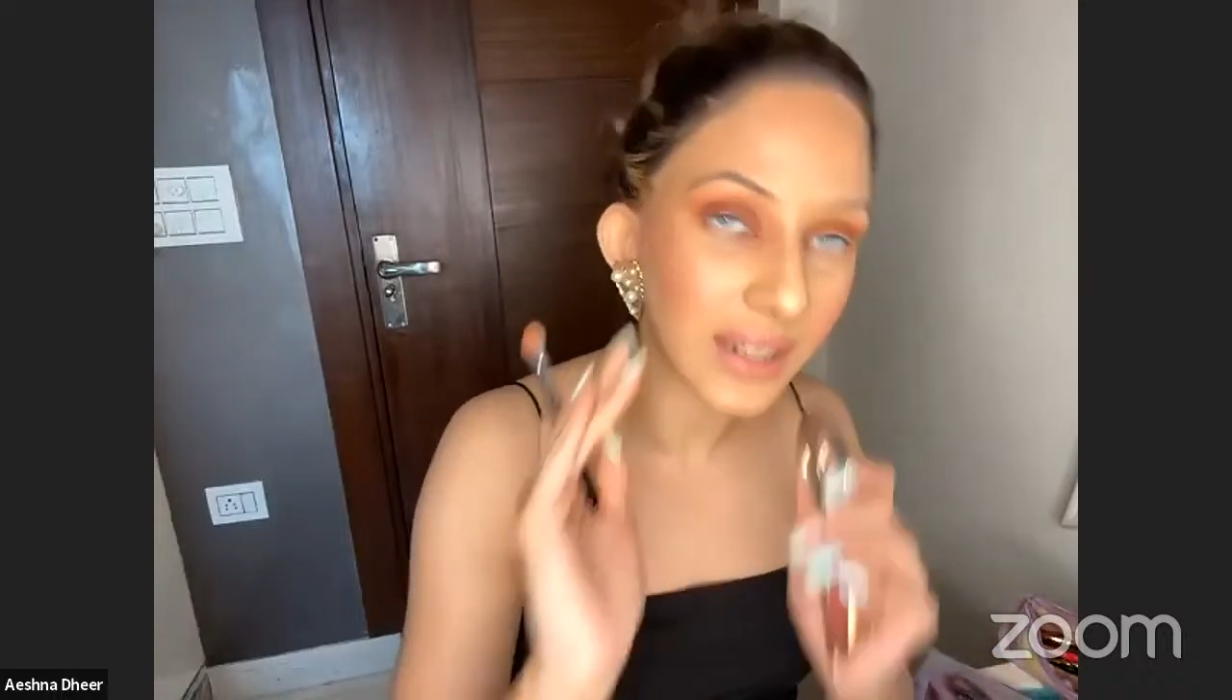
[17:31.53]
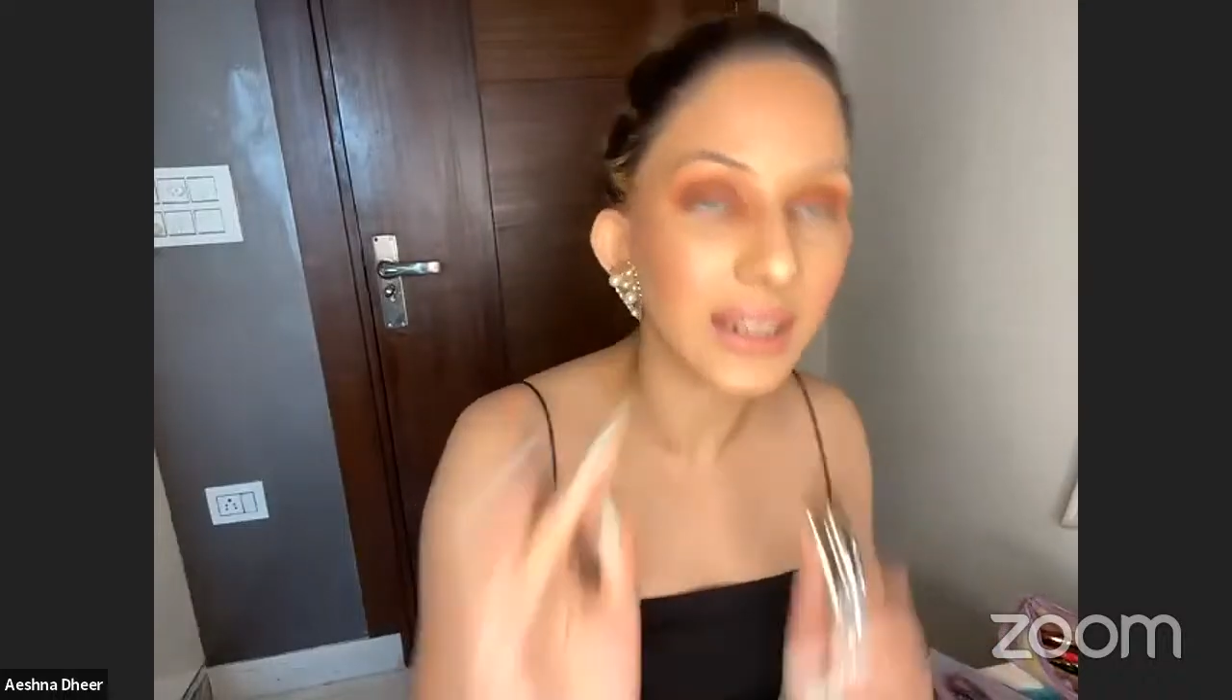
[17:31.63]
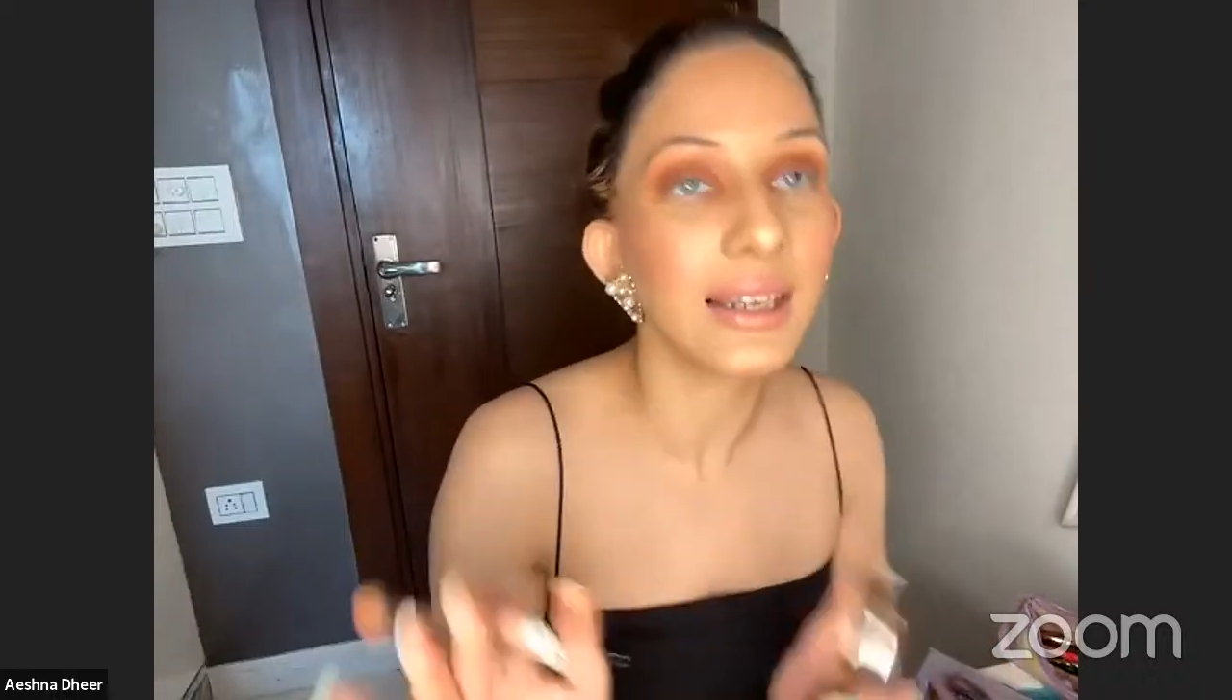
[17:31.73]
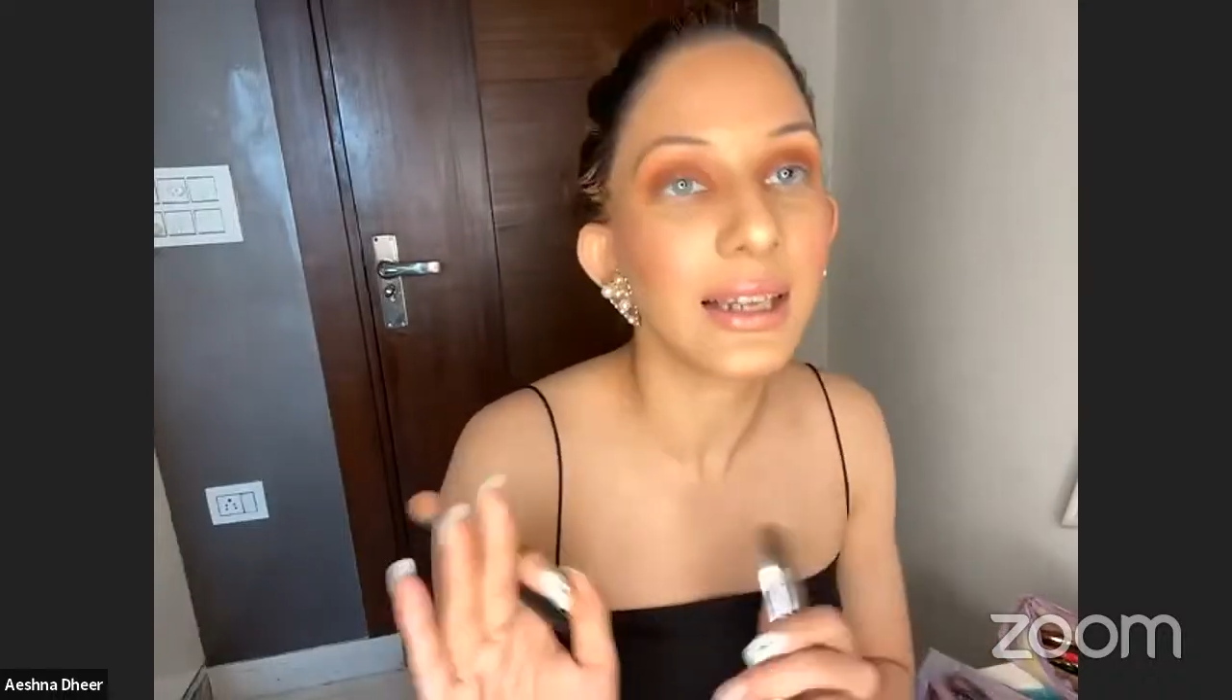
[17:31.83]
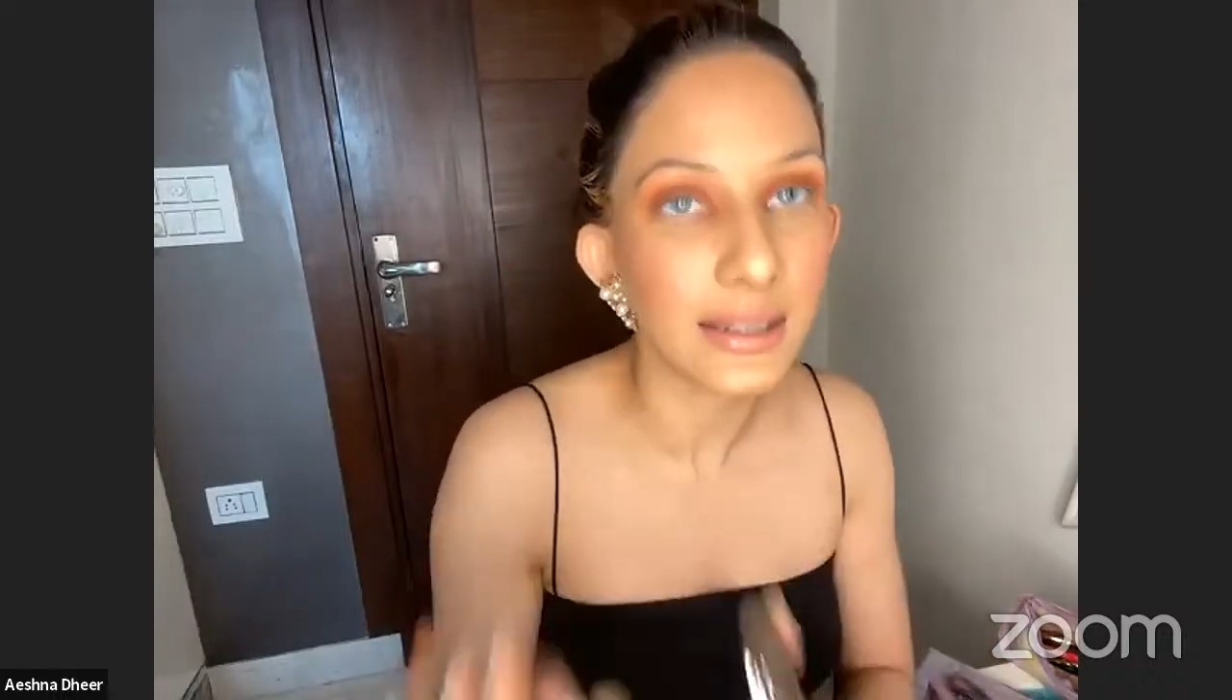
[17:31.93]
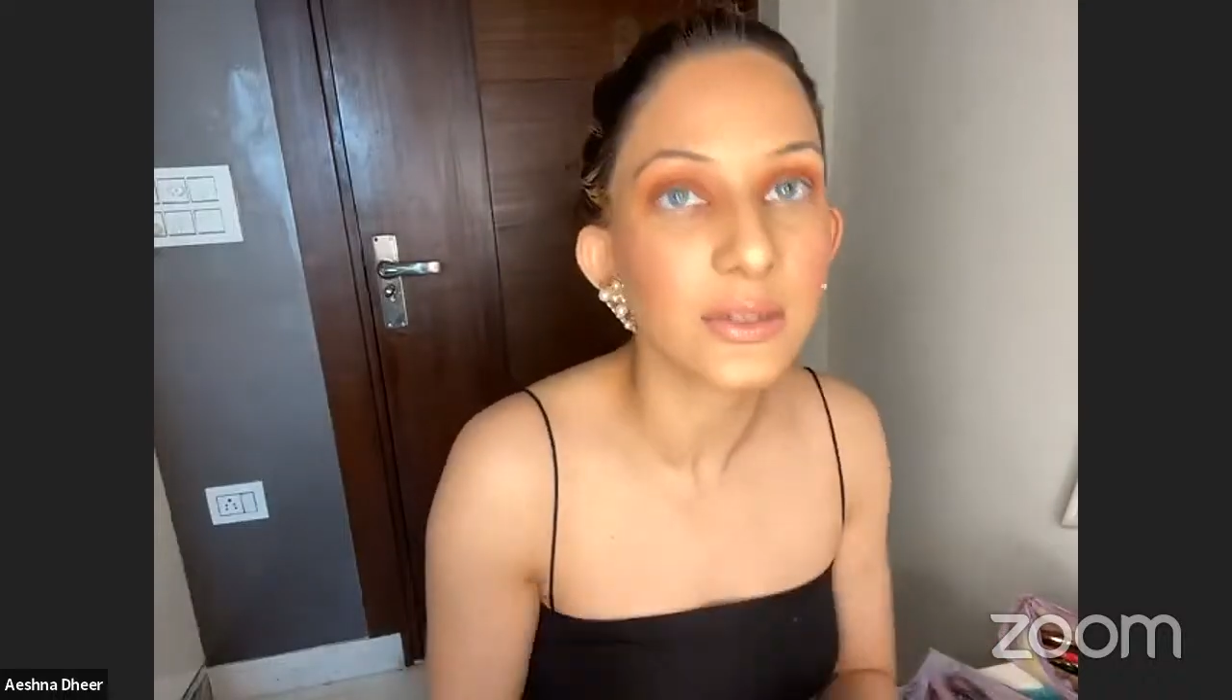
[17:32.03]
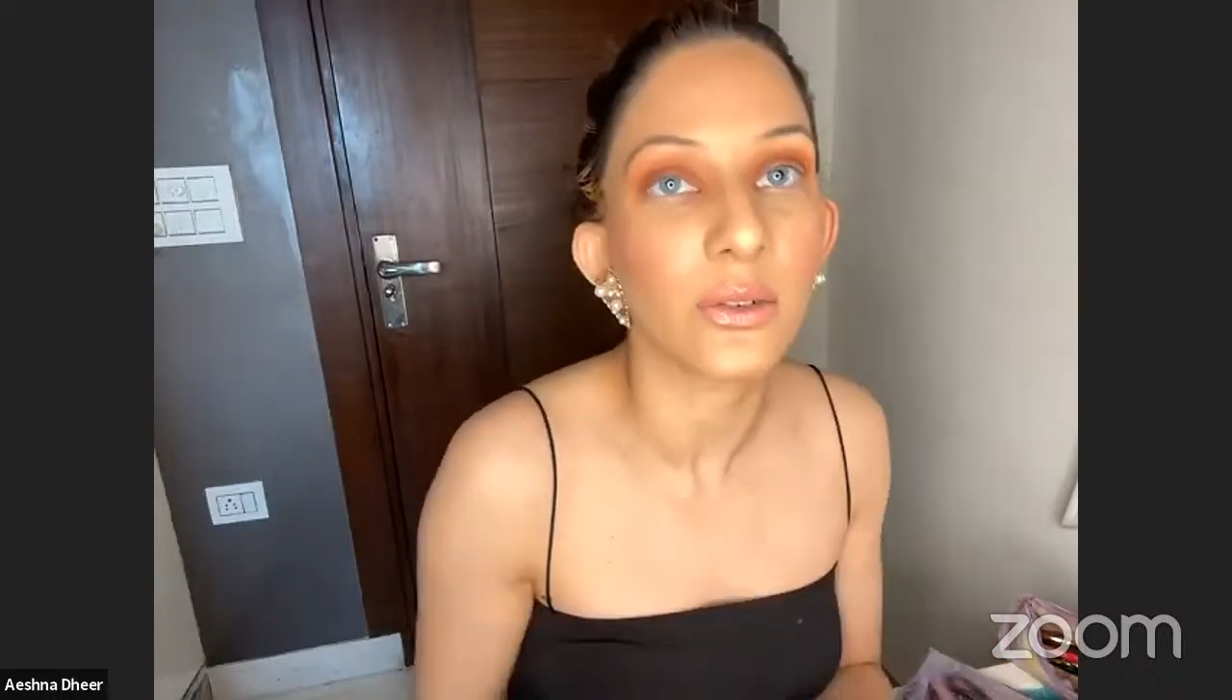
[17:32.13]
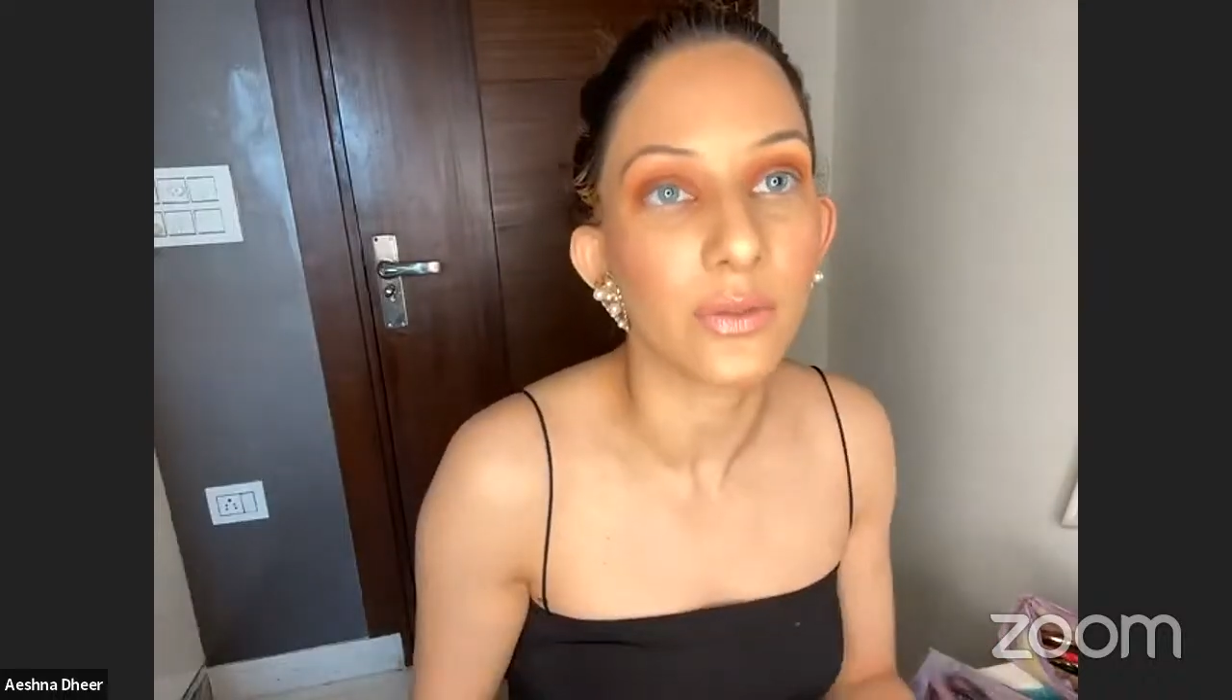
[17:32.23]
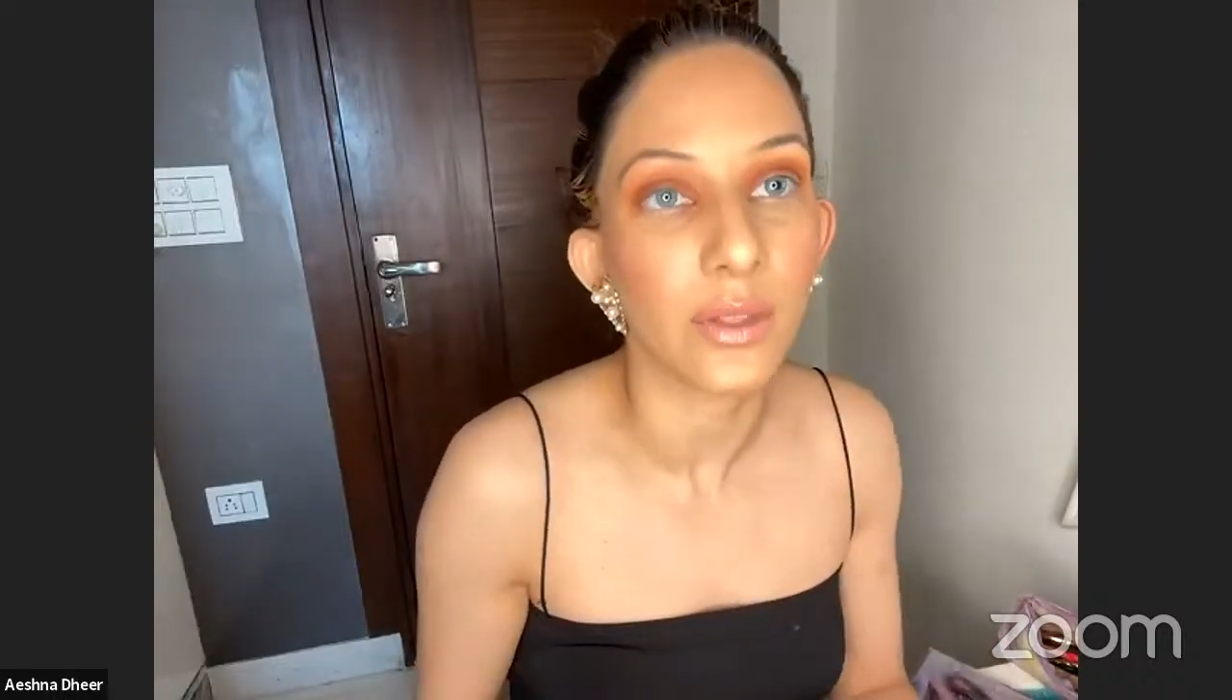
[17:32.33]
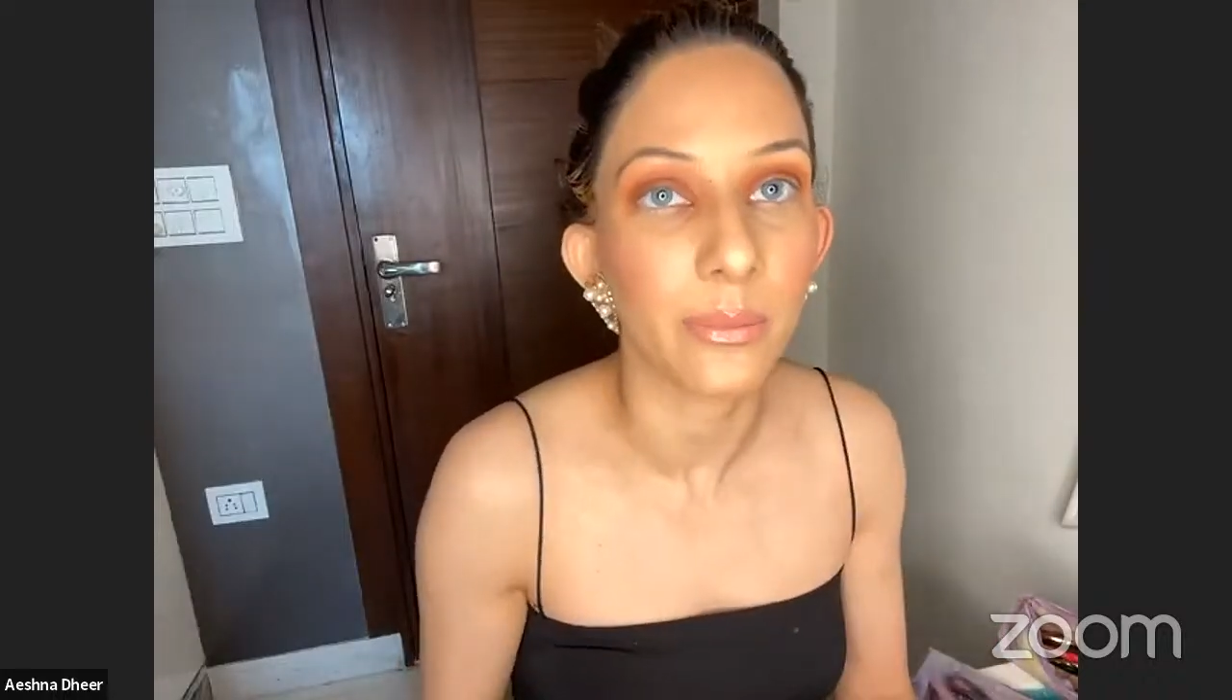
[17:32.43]
very less
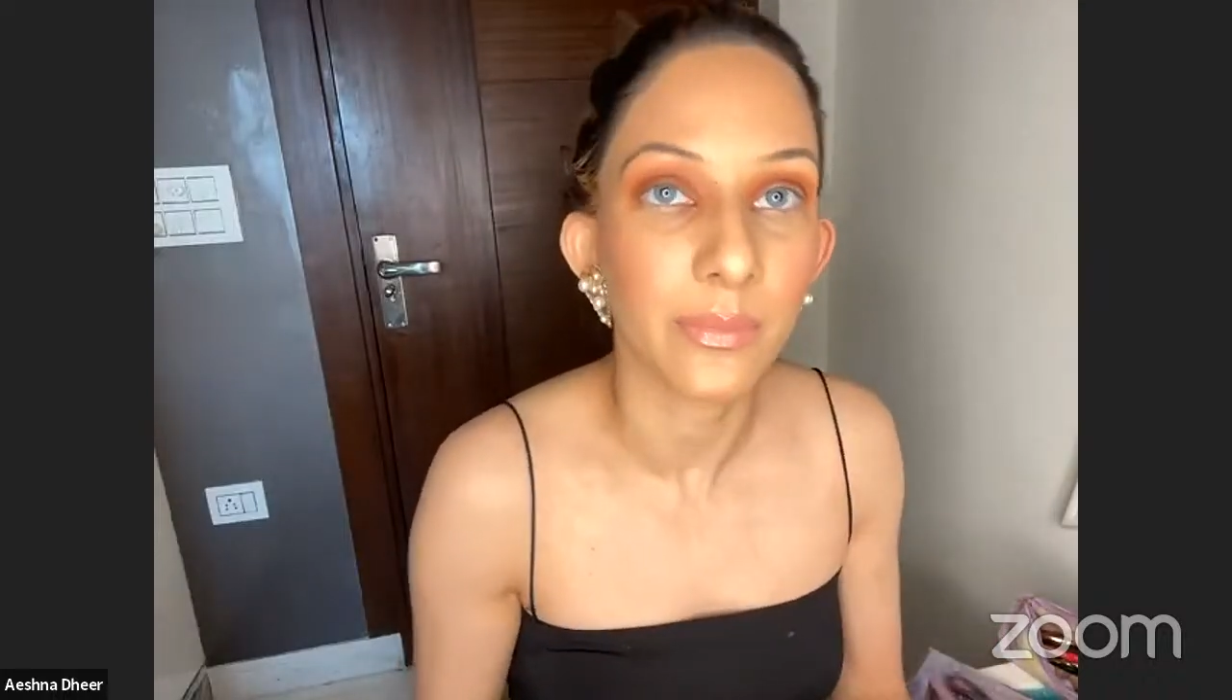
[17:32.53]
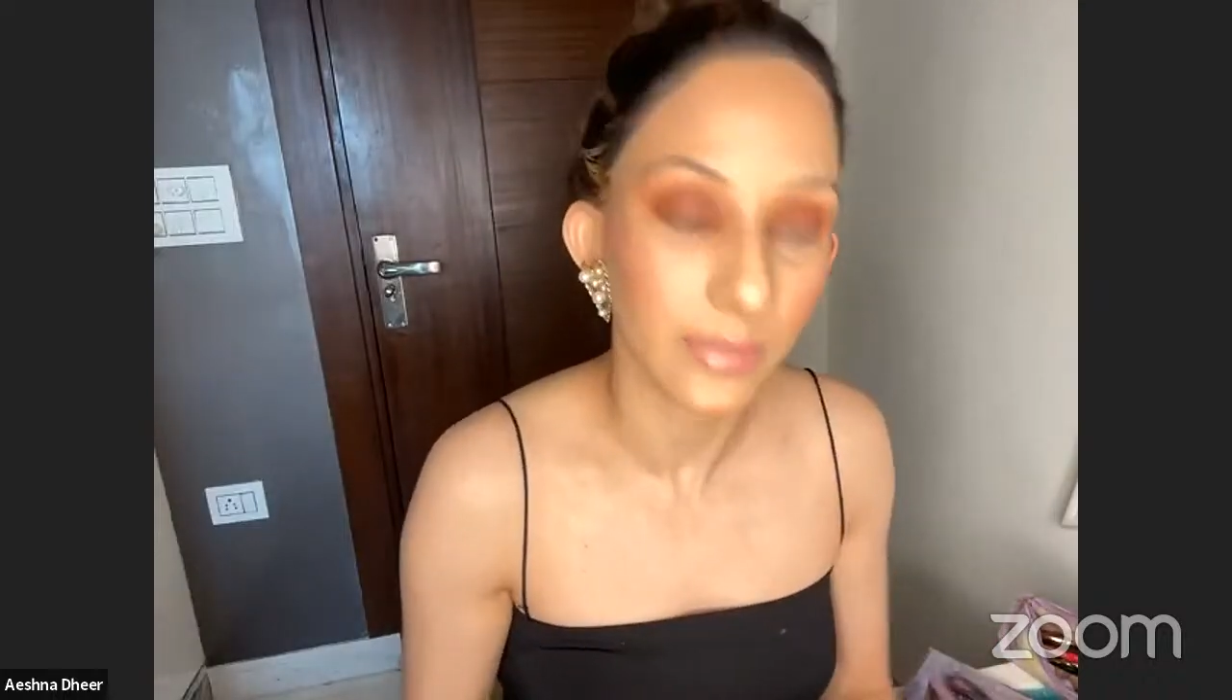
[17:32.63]
of them.